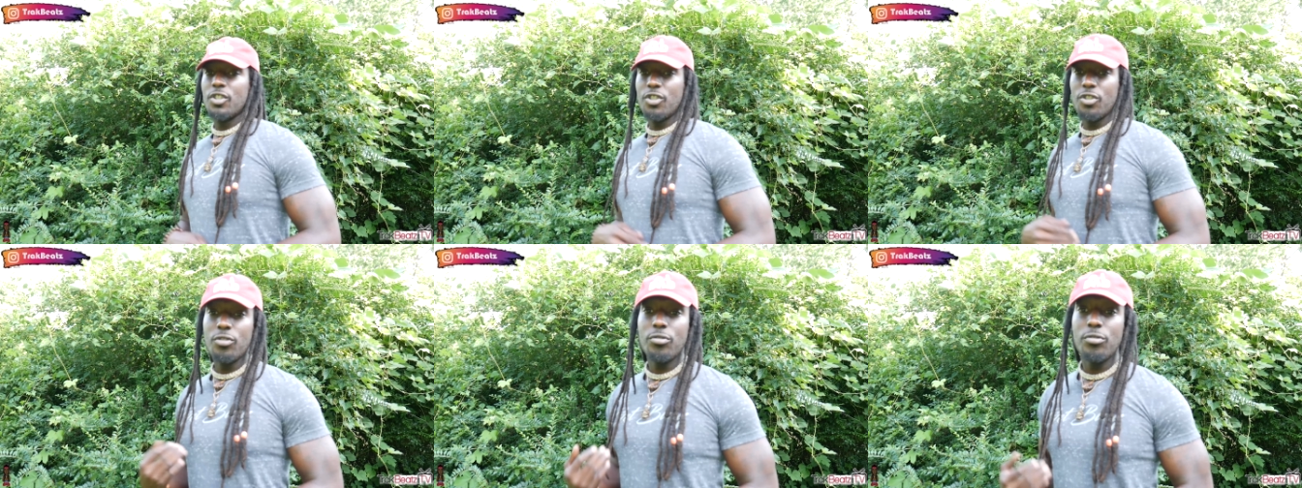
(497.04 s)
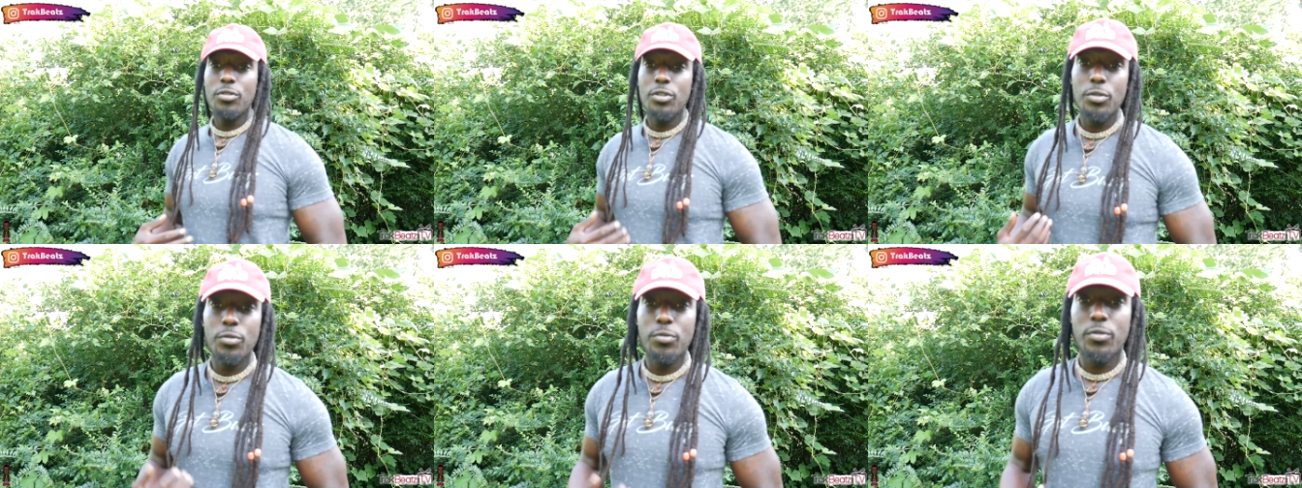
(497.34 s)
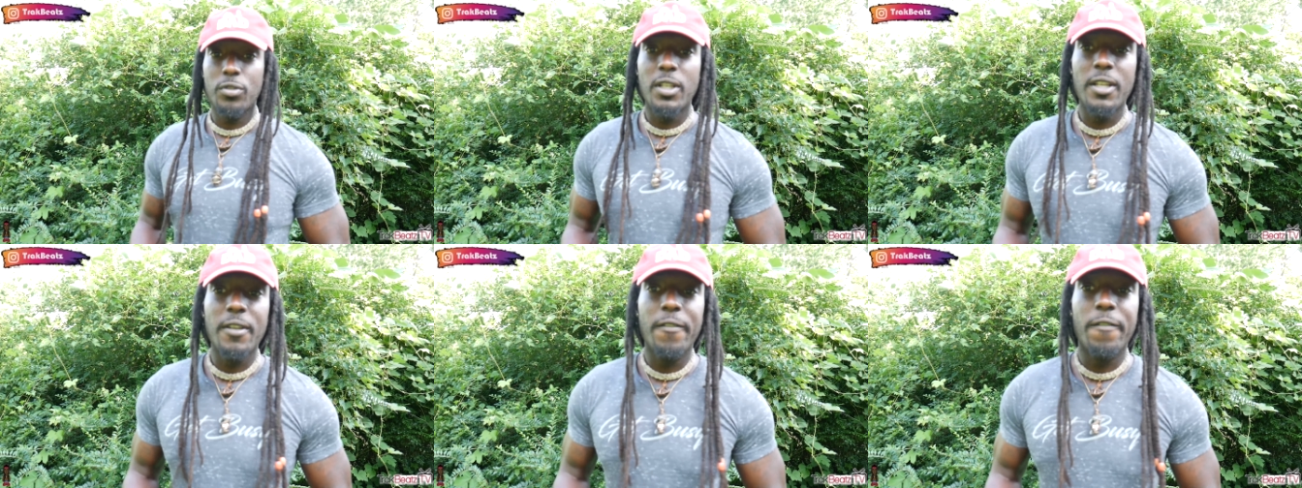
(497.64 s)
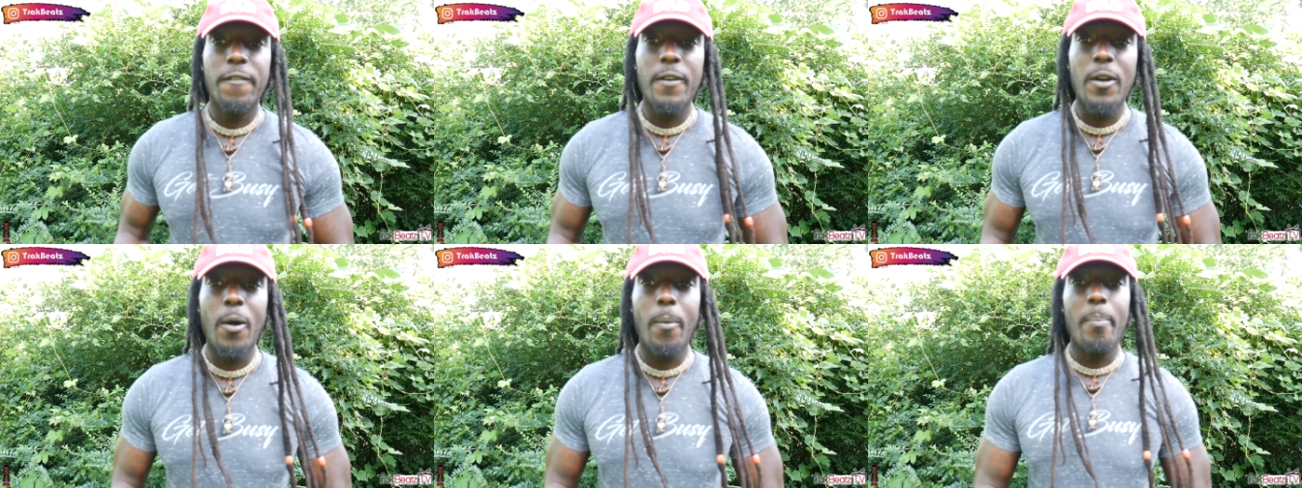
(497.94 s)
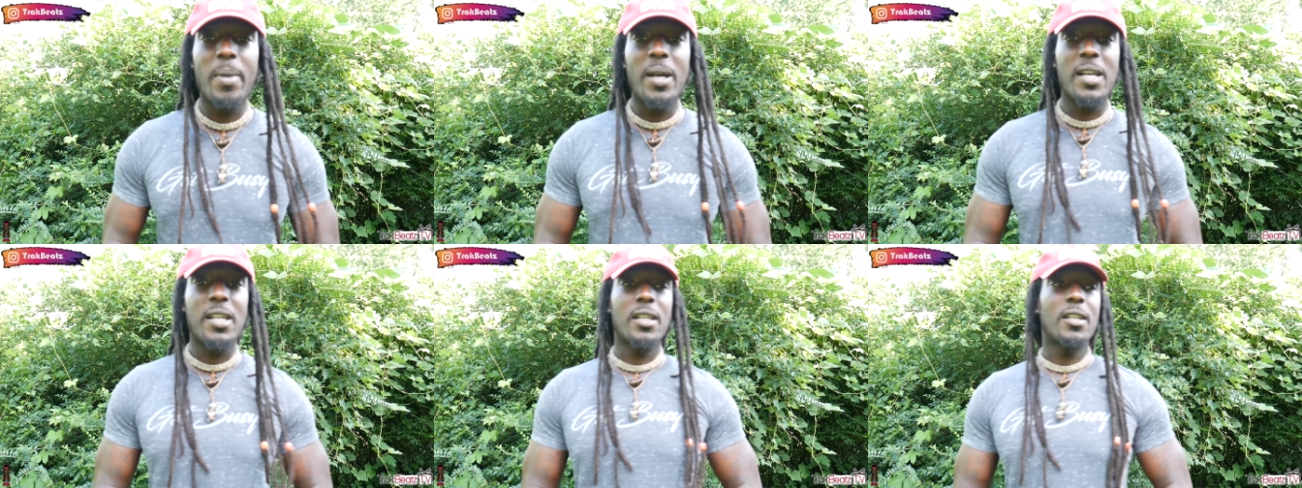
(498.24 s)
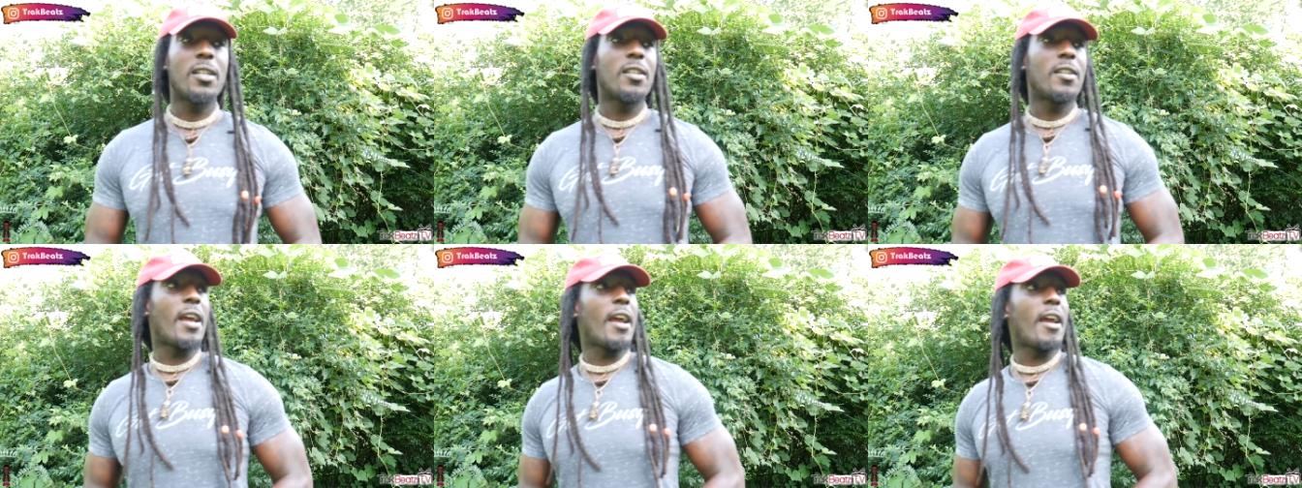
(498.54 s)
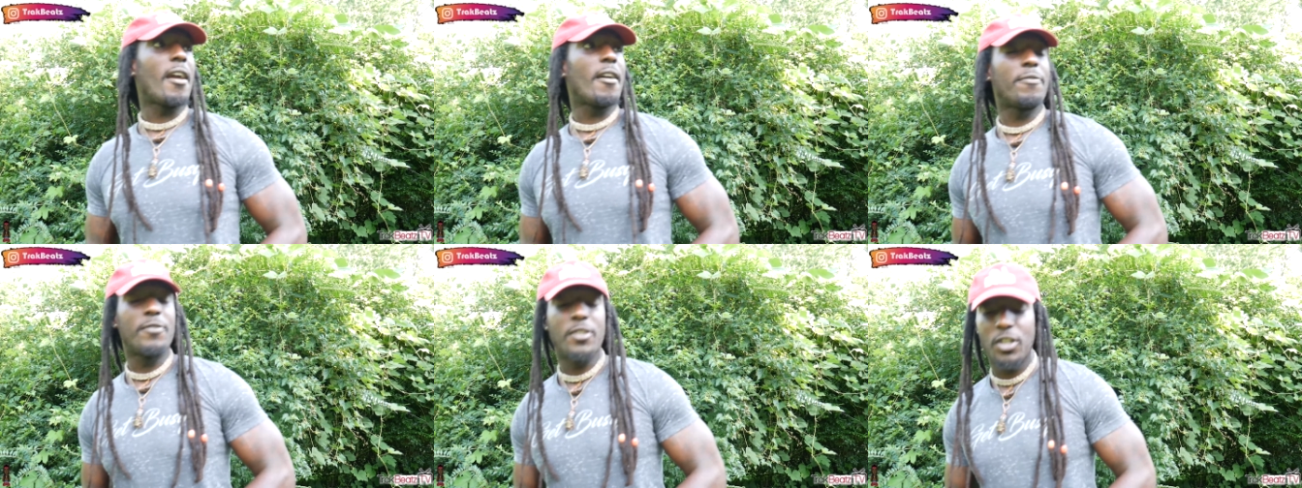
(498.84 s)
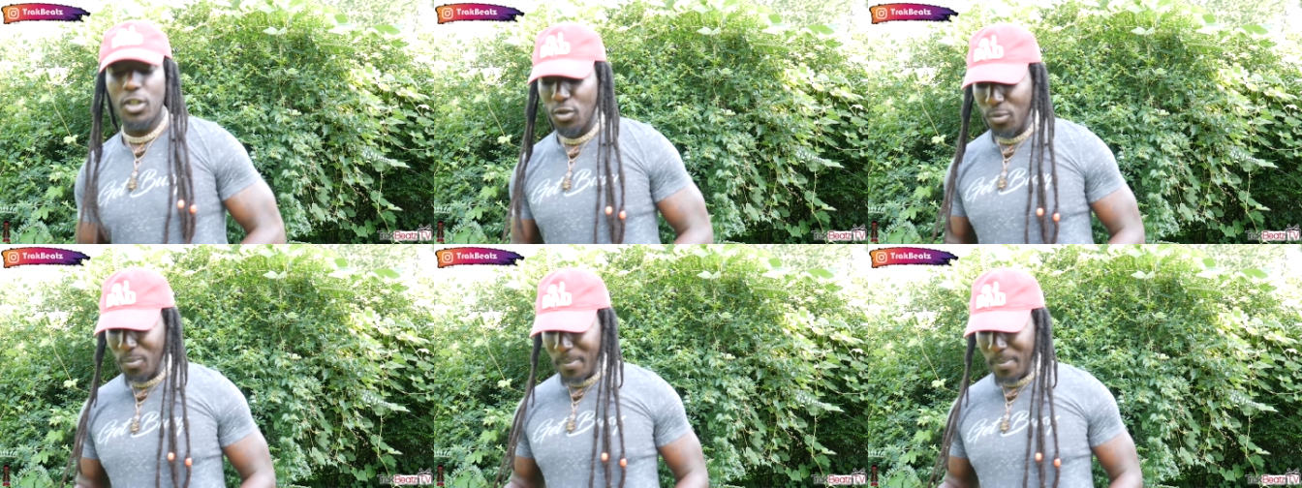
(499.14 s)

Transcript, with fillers: You usually feel better after you